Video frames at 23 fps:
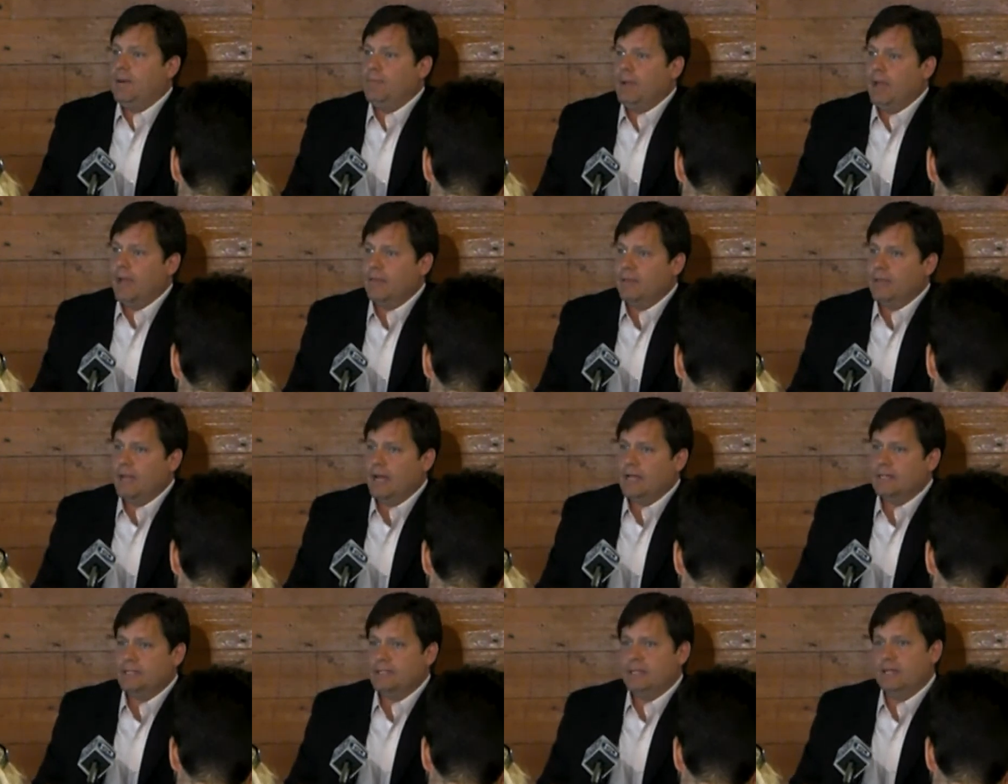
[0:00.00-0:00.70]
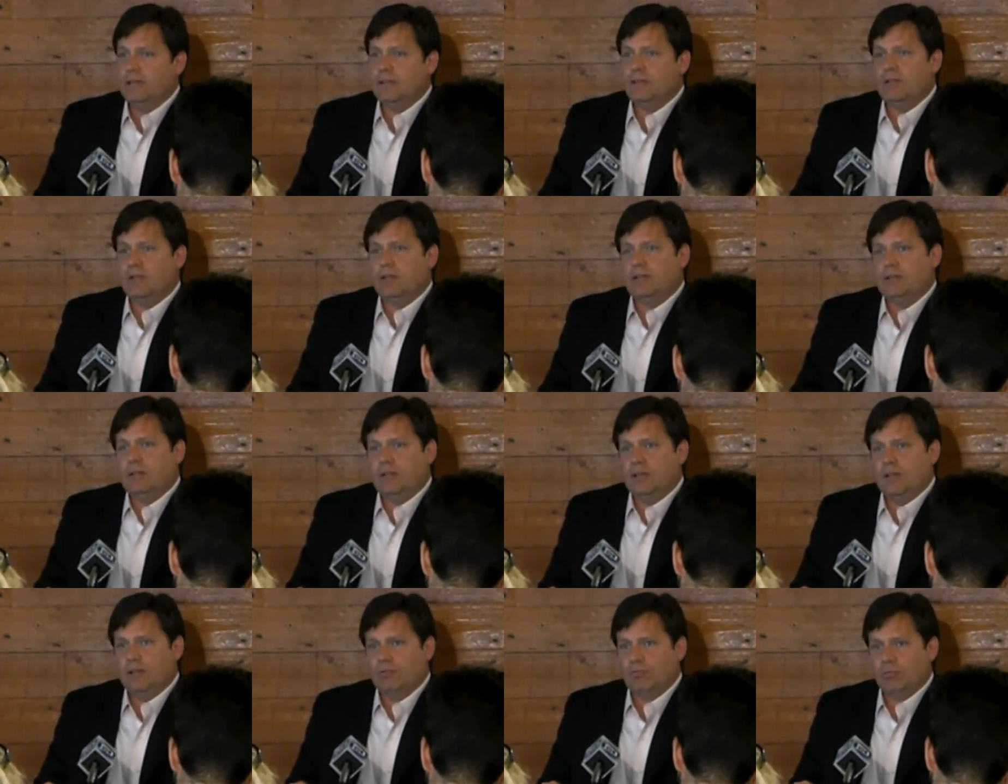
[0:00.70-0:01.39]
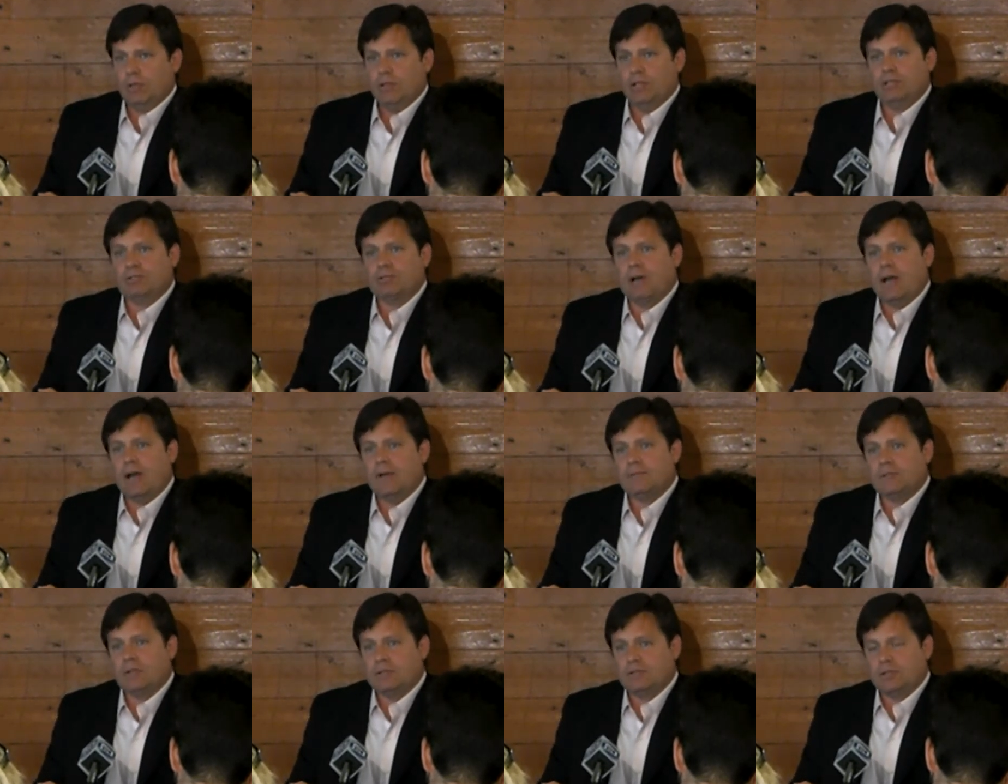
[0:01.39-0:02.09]
And the idea that really
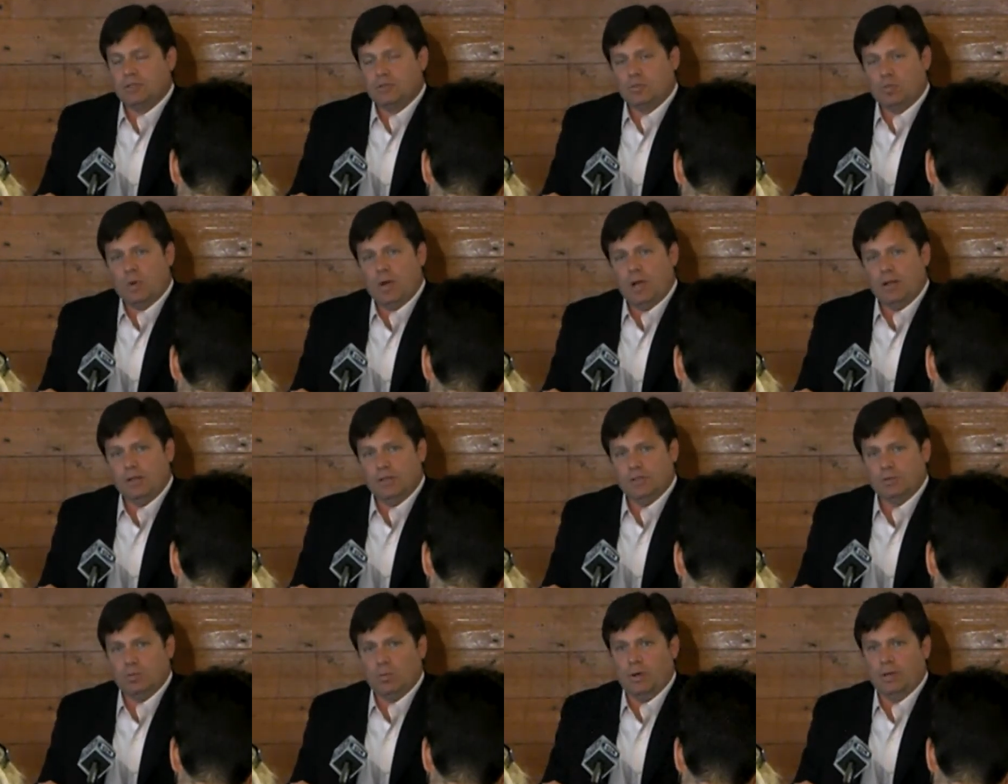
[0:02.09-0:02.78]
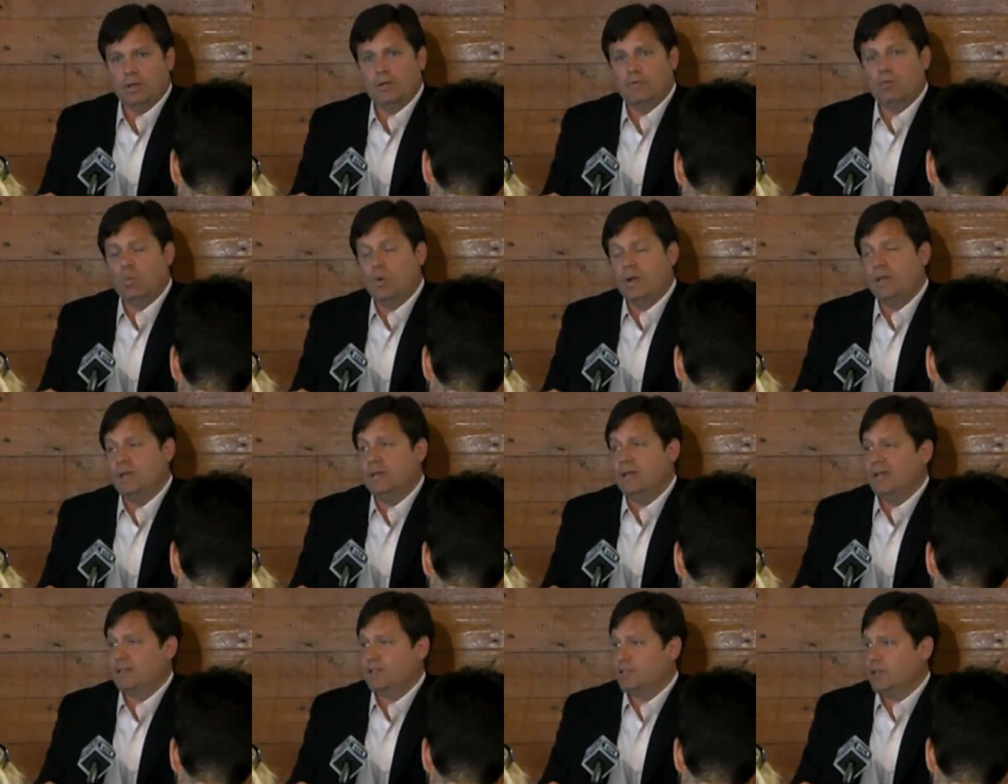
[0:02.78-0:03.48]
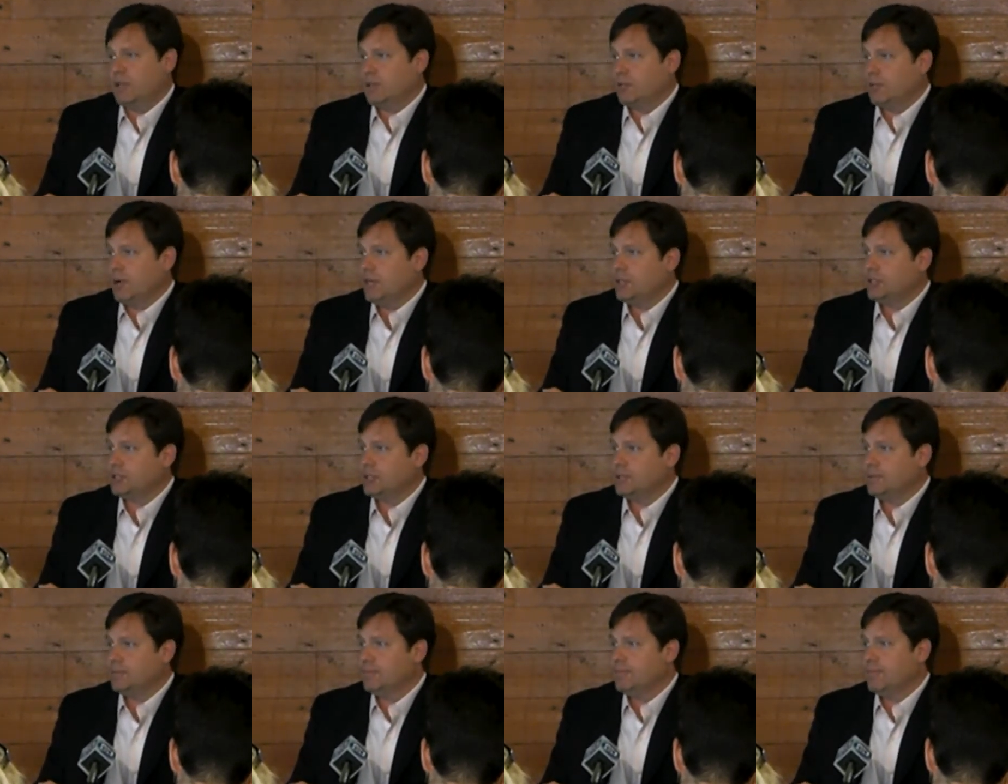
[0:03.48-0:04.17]
drives us as well is one of wind acceleration.